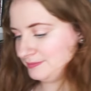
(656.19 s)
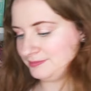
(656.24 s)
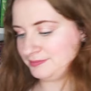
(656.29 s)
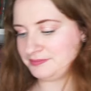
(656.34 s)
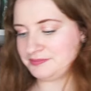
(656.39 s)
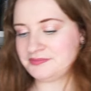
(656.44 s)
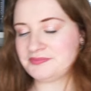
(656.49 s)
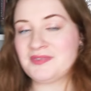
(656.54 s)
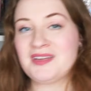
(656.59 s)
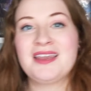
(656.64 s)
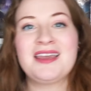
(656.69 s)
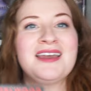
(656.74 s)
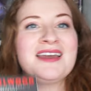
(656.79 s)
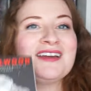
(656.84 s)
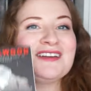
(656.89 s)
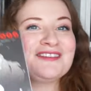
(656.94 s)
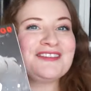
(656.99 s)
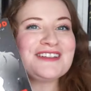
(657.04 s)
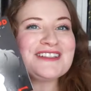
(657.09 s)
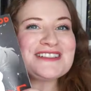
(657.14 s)

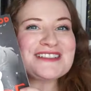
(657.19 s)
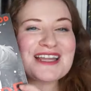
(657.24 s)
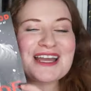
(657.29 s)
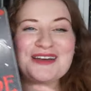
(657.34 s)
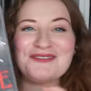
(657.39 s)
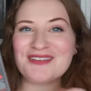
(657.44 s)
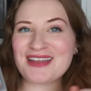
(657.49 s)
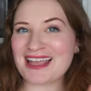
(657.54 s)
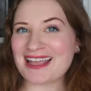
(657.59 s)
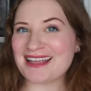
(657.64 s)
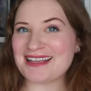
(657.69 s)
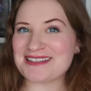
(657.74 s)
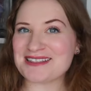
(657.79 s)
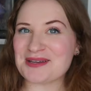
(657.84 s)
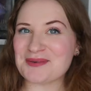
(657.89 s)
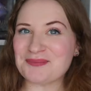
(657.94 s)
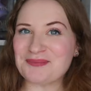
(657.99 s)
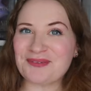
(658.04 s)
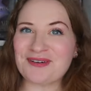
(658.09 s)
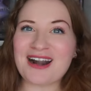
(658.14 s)
First up is
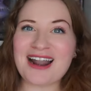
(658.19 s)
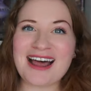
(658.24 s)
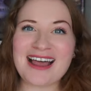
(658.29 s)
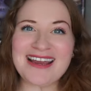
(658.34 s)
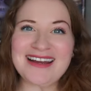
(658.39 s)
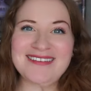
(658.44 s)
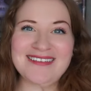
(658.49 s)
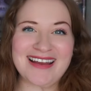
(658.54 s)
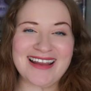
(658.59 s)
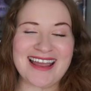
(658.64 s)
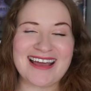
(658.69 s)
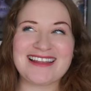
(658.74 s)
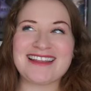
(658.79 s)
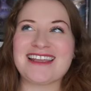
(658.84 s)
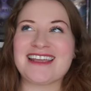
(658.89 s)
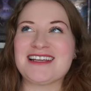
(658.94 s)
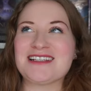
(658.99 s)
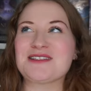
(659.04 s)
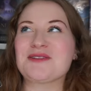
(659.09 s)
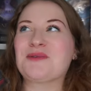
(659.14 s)
Bride by Allie
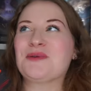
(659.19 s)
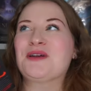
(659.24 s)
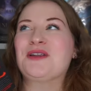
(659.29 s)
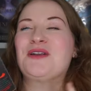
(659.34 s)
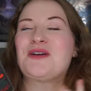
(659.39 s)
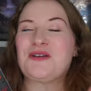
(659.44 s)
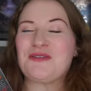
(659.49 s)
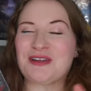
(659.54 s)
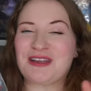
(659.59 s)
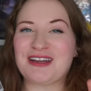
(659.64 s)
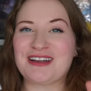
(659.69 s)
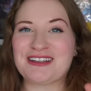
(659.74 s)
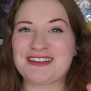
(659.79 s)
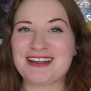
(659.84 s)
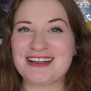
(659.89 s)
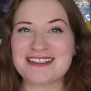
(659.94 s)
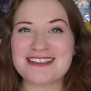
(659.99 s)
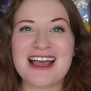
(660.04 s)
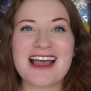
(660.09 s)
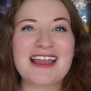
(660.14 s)
Hazelwood. Oh my god, you
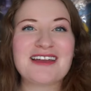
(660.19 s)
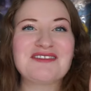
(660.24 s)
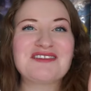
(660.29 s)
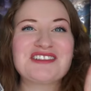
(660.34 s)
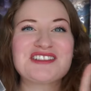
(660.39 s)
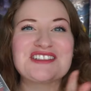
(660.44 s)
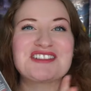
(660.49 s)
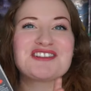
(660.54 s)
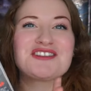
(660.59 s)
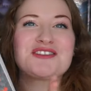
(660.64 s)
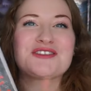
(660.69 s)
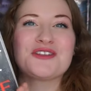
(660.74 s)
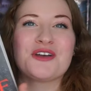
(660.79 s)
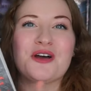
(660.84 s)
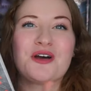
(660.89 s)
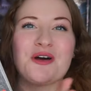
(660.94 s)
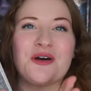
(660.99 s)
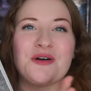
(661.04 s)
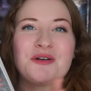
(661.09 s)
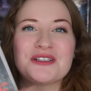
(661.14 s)
guys, I am
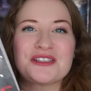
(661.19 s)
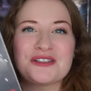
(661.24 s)
so